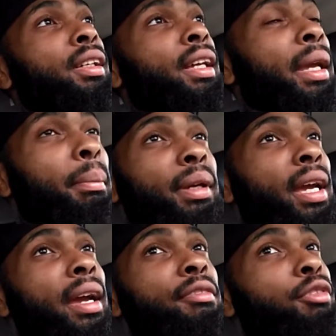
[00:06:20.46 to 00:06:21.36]

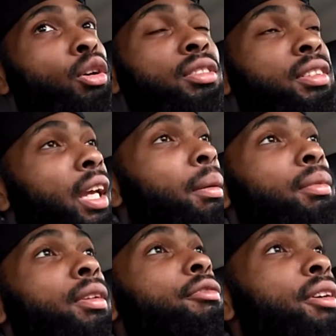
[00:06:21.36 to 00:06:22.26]
NBA first team
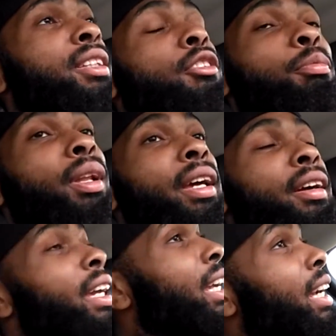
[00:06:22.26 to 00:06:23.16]
defensive player.
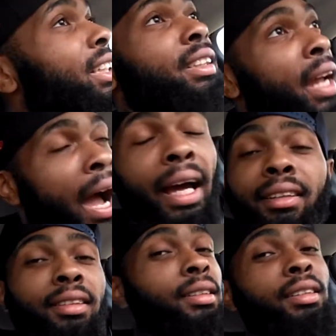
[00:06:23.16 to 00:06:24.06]
He is
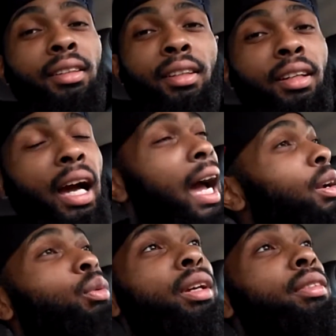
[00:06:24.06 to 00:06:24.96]
not. I
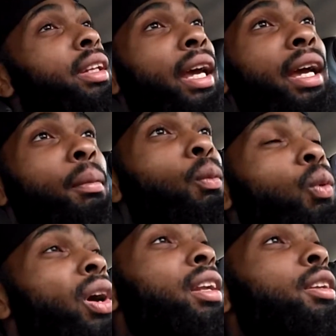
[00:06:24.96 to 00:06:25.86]
don't give a damn
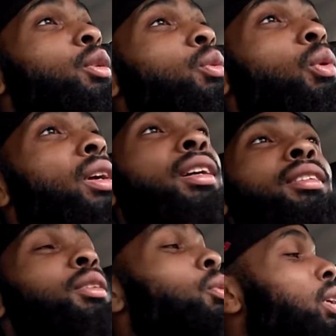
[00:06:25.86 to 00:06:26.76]
what you
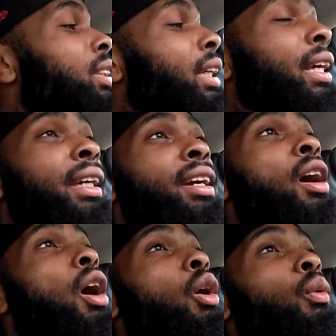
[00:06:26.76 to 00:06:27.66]
wanna say.
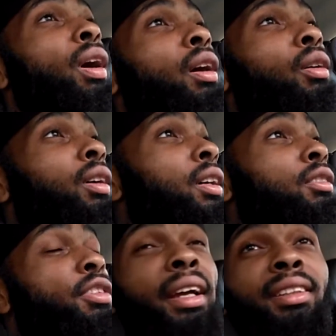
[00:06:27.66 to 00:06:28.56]
Oh well,
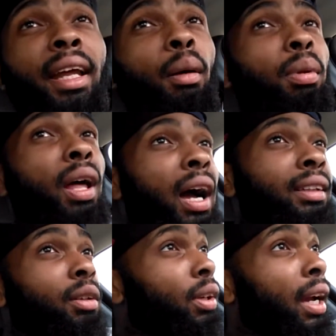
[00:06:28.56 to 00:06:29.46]
chase down blocks.
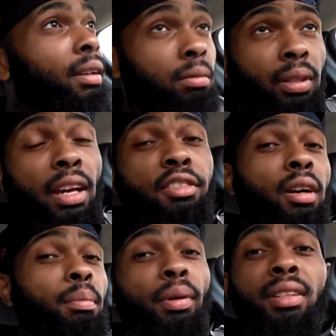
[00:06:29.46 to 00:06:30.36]
Okay,
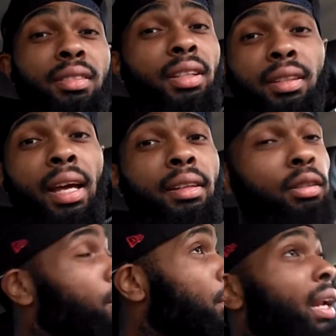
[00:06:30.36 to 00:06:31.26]
Tayshaun Prince did that
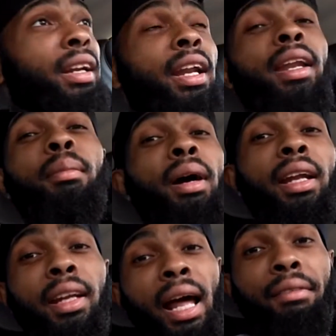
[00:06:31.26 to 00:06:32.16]
better than anybody
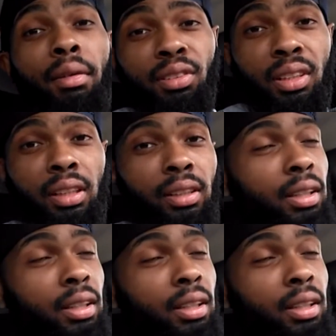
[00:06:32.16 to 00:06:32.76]
that I've ever seen.